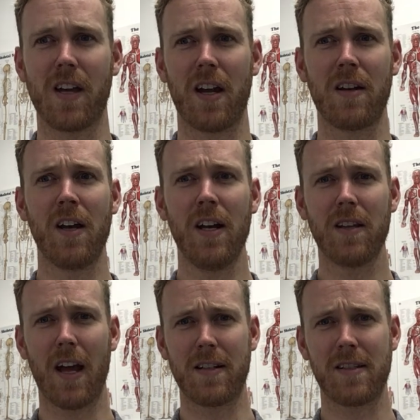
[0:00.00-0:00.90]
that
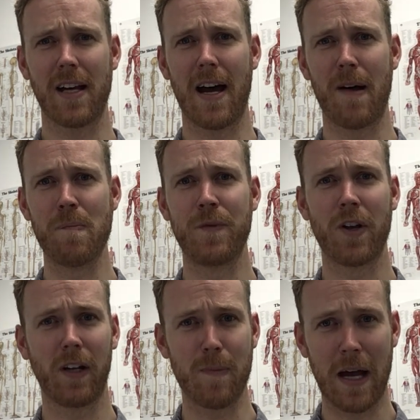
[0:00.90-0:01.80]

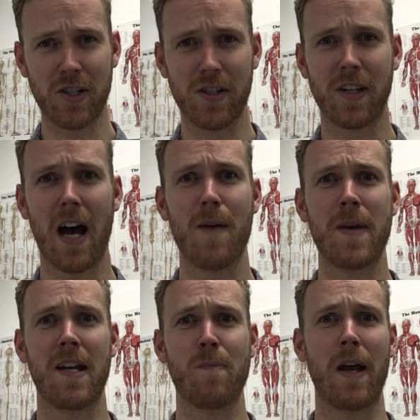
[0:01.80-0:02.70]
certainly patients come
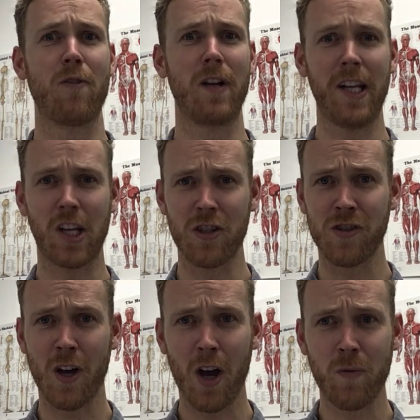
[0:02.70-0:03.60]
in being really
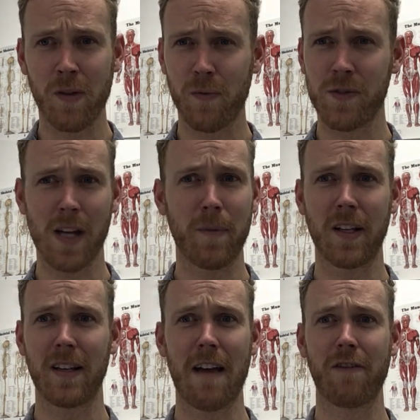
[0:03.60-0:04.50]
concerned with something
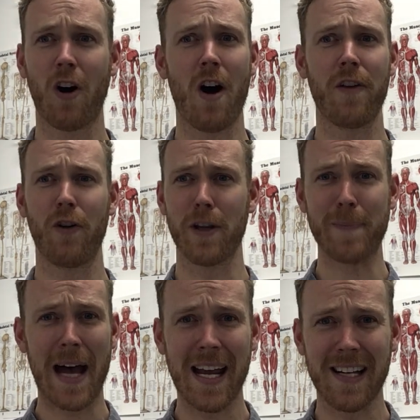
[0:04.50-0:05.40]
that they've got, or the
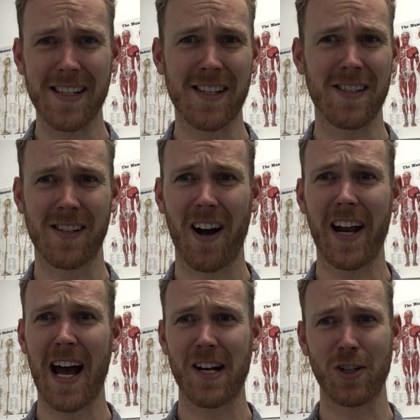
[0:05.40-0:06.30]
pain is kind
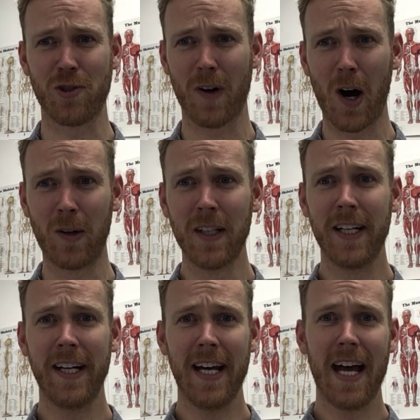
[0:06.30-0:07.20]
of out of control.
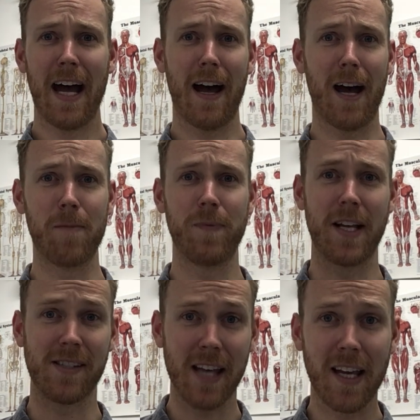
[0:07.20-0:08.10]
They're
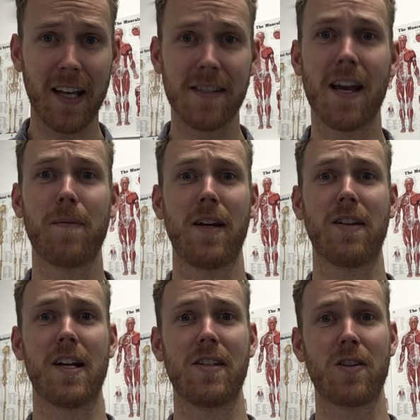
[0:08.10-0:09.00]
seeking something
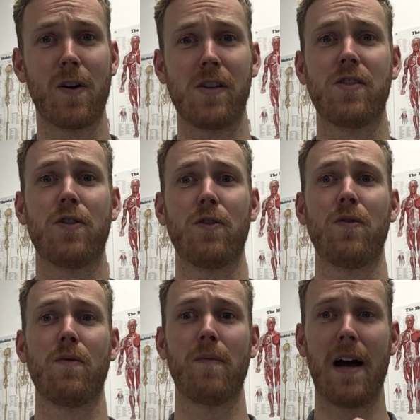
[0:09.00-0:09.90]
that is going
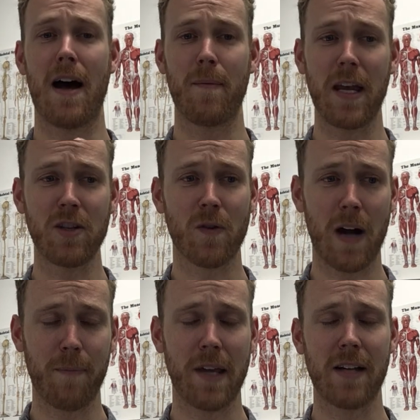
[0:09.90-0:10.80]
to
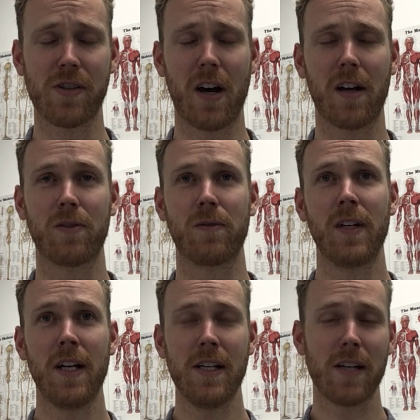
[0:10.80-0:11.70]
interrupt that cycle,
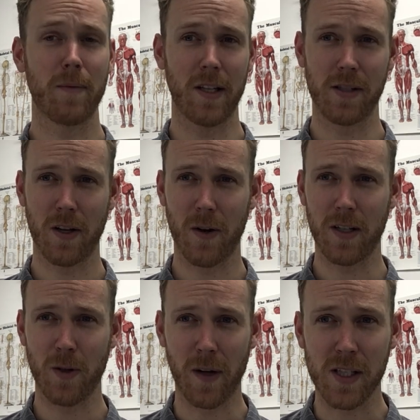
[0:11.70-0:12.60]
something that's going
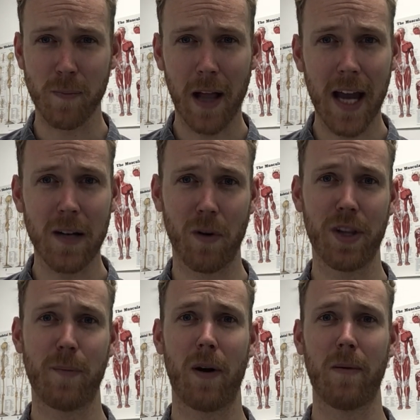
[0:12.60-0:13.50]
to explain what
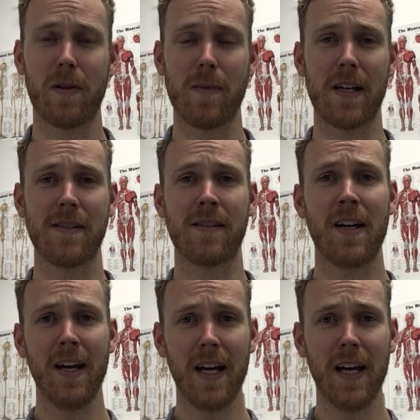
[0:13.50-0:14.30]
the problem is.